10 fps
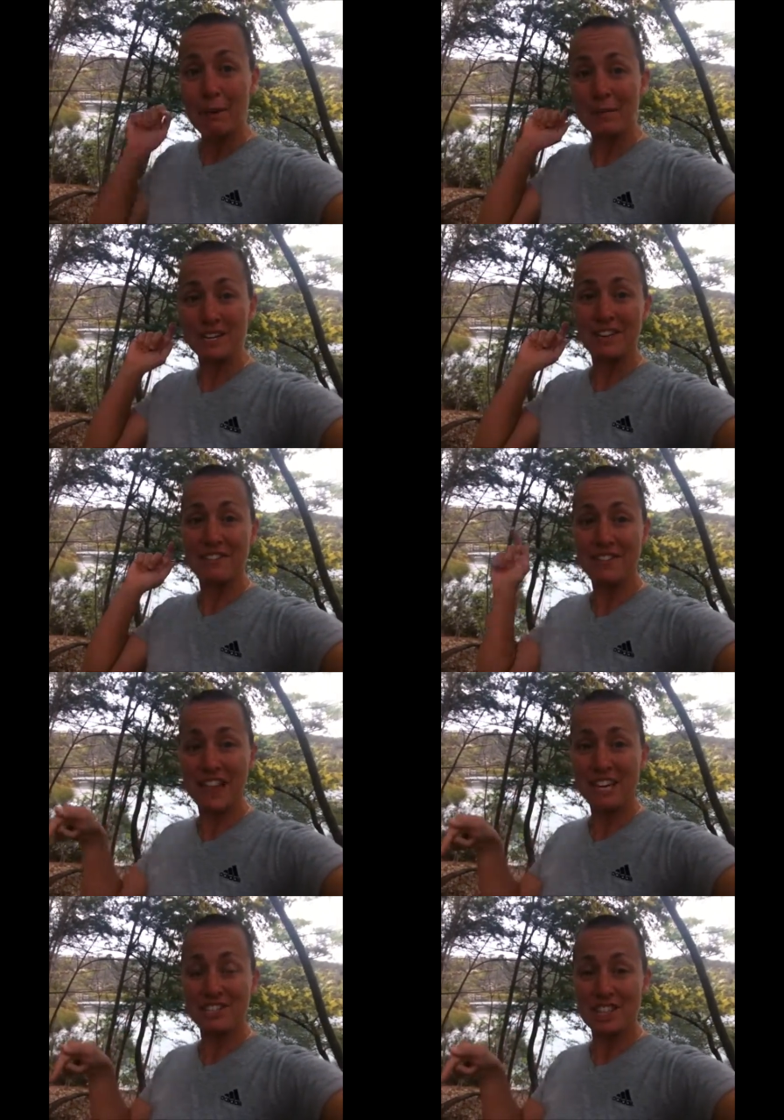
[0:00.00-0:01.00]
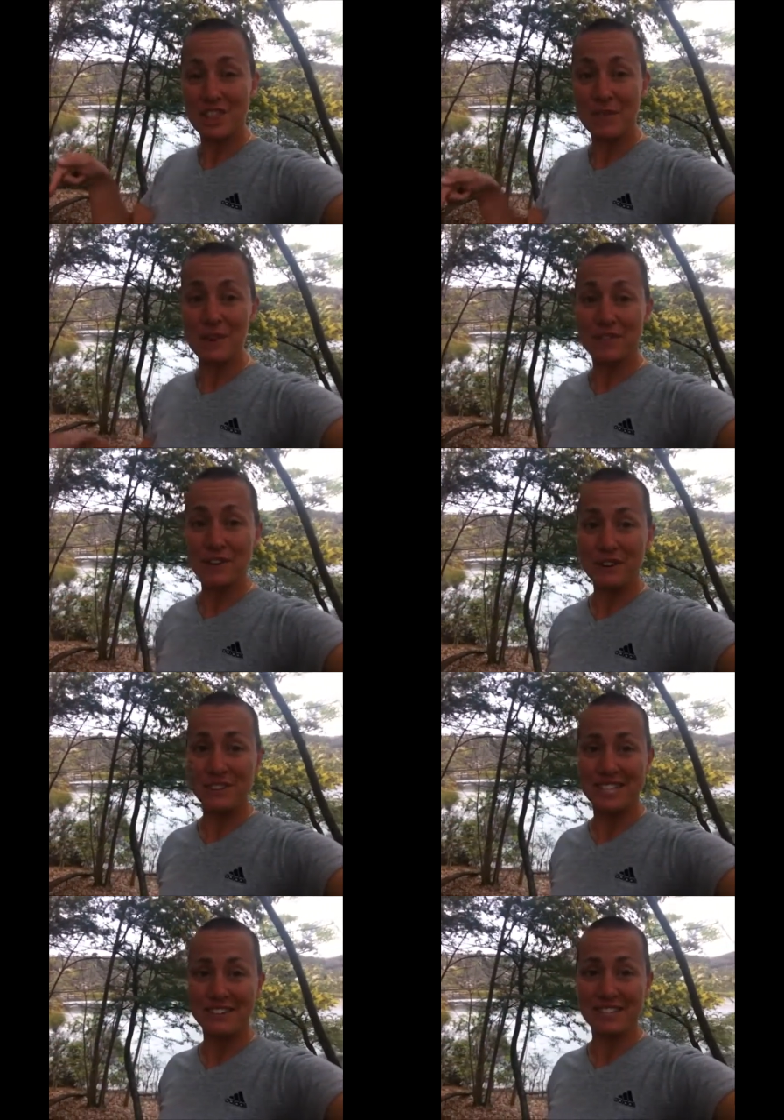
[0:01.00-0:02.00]
I'm gonna flash the 3
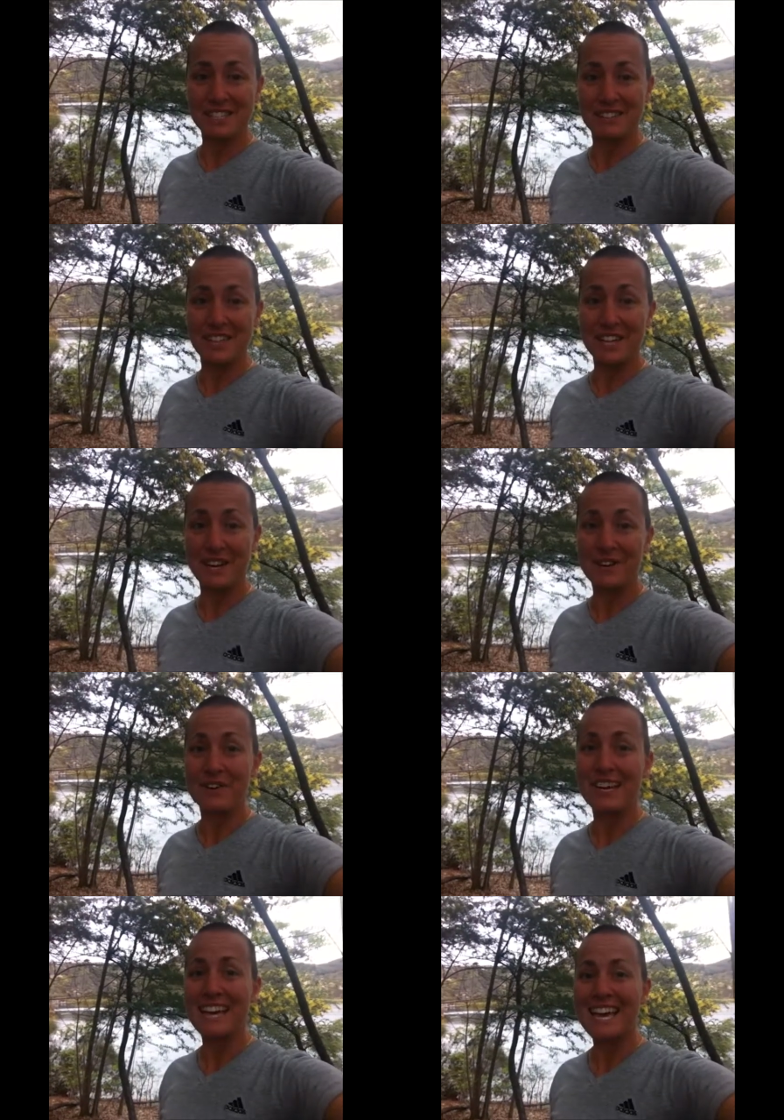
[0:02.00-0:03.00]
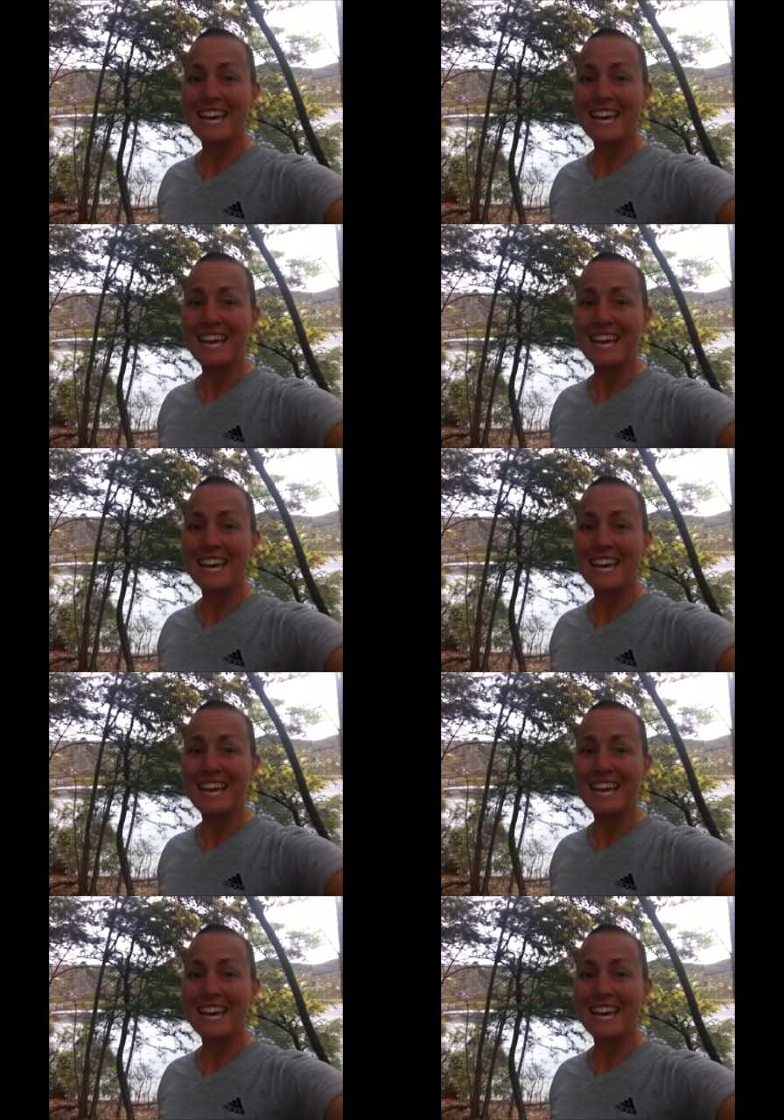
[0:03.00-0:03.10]
photos here in this video